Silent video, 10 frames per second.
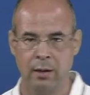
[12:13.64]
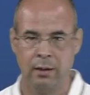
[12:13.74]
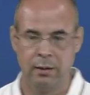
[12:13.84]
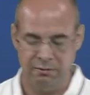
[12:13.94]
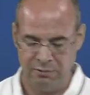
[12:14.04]

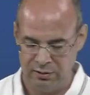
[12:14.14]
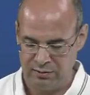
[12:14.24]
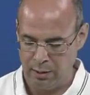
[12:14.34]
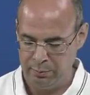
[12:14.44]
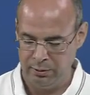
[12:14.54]
For
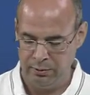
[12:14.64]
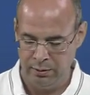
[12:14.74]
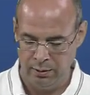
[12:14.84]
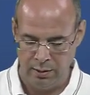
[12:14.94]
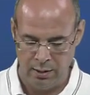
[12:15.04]
example,
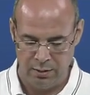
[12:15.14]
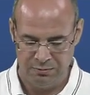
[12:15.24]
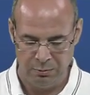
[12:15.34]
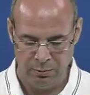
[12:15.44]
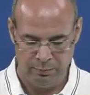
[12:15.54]

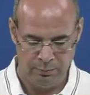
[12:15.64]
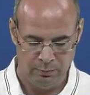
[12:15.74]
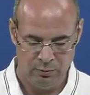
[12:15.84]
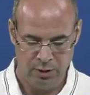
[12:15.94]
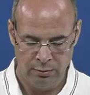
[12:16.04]
the
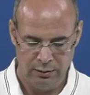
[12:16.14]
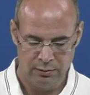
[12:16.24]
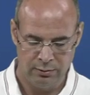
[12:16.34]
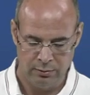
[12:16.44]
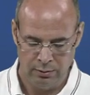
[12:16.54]
going
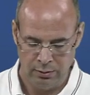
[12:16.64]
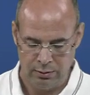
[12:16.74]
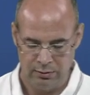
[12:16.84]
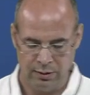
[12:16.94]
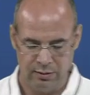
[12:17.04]
to
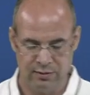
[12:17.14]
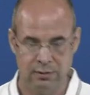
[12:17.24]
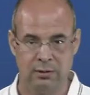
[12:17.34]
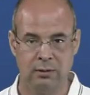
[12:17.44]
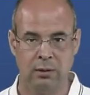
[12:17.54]
turns
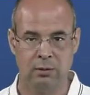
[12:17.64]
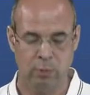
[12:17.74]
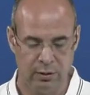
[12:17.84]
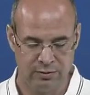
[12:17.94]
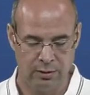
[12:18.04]
into
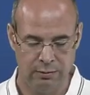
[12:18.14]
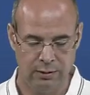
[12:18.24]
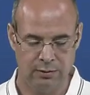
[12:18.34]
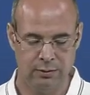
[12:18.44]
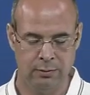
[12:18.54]
was going
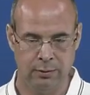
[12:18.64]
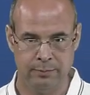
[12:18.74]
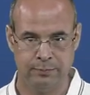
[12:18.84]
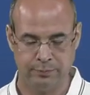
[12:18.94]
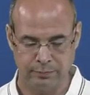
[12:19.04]
to,
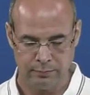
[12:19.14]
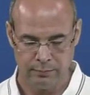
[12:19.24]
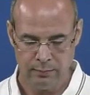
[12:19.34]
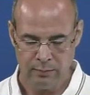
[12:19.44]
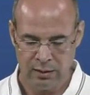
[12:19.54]

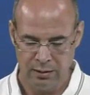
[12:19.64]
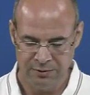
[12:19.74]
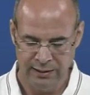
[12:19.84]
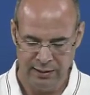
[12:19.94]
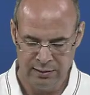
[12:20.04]

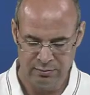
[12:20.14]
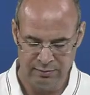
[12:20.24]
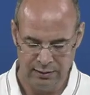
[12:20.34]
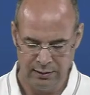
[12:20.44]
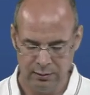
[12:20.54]
the is
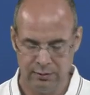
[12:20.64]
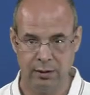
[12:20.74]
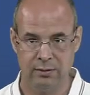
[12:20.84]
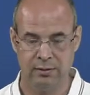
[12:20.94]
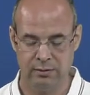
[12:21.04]
reading
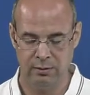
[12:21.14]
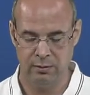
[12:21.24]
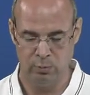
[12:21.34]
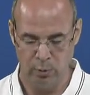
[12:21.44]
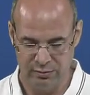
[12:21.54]
turns into
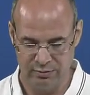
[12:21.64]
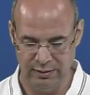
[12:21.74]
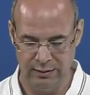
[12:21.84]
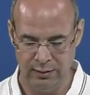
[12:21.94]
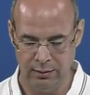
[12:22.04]
was
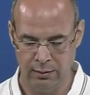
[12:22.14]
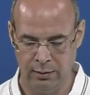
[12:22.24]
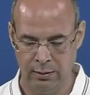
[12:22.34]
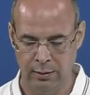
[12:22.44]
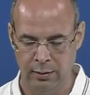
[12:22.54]
reading,
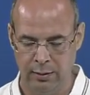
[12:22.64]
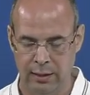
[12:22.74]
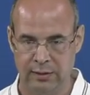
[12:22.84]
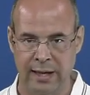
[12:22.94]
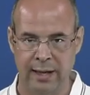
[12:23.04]

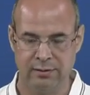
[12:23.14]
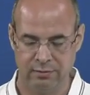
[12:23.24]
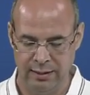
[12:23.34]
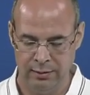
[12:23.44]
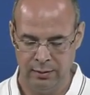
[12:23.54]
and has
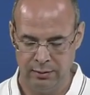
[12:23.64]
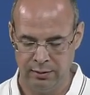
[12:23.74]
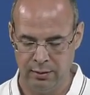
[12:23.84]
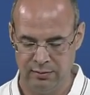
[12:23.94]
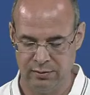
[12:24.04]
read
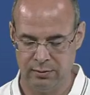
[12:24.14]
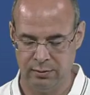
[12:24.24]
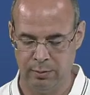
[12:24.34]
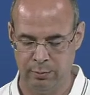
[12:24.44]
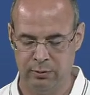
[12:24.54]
turns into
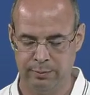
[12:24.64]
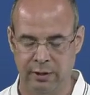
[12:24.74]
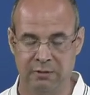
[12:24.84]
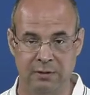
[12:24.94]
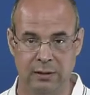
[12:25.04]
a
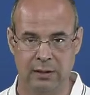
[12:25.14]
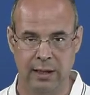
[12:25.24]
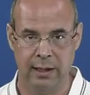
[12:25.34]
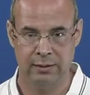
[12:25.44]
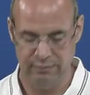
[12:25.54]
pluperfect
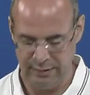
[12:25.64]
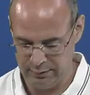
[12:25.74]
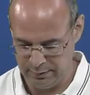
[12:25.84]
had read.